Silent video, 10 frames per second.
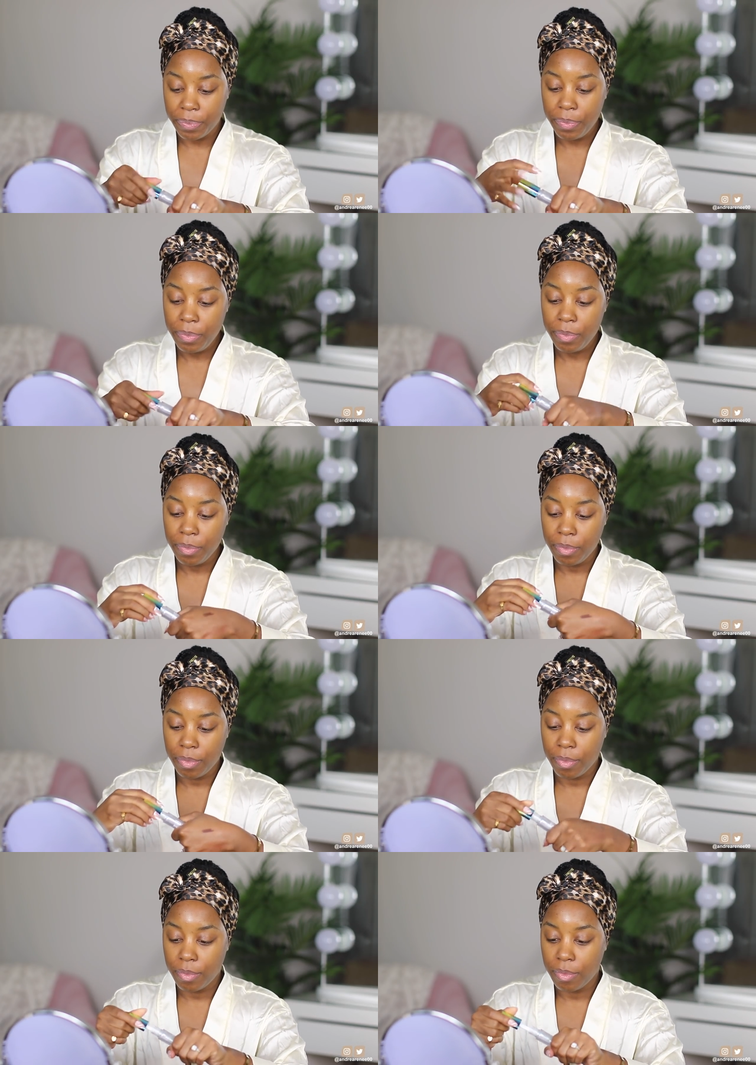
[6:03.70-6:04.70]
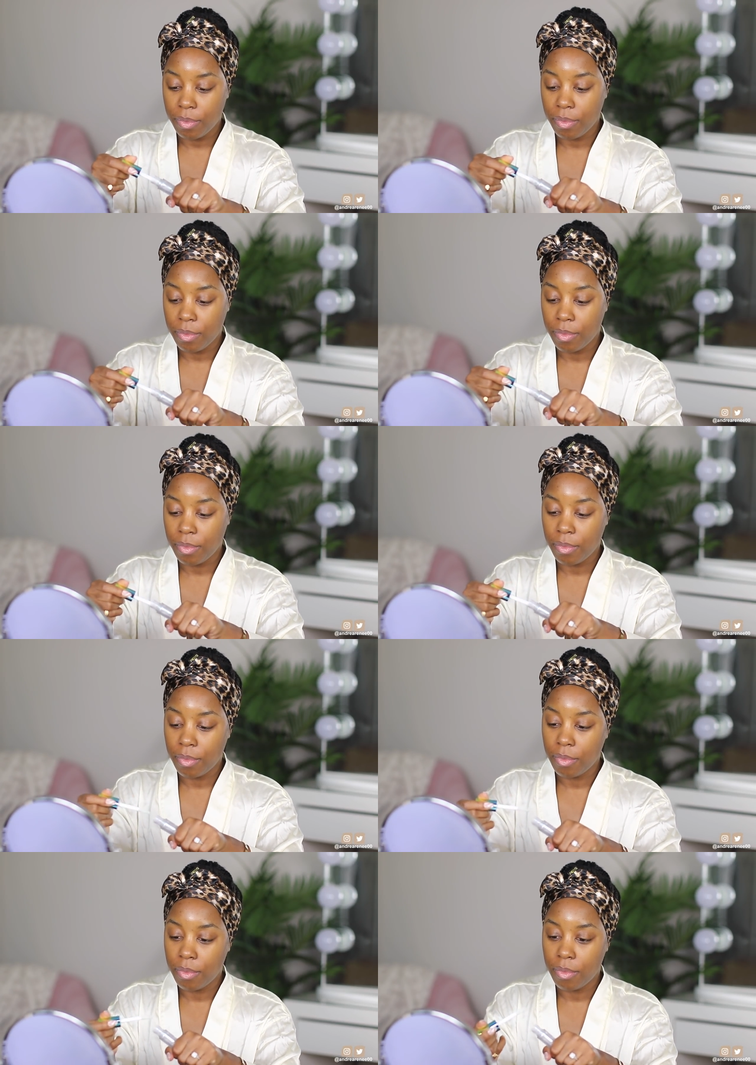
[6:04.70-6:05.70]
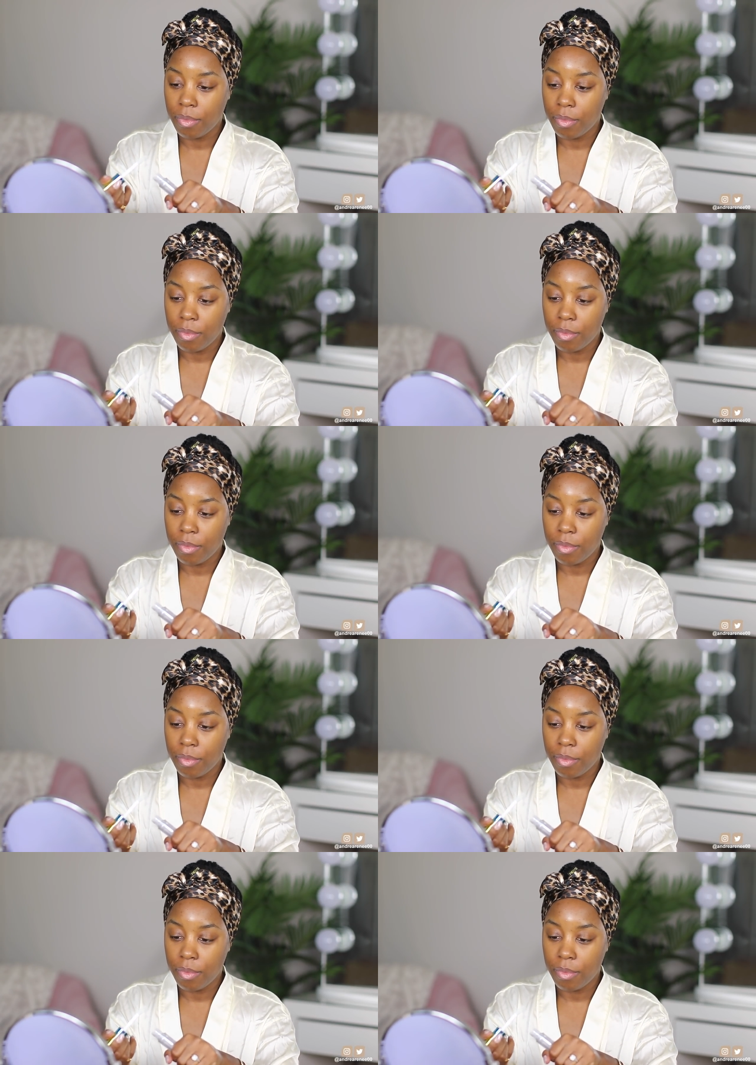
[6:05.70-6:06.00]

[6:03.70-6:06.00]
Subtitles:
Nothing is said.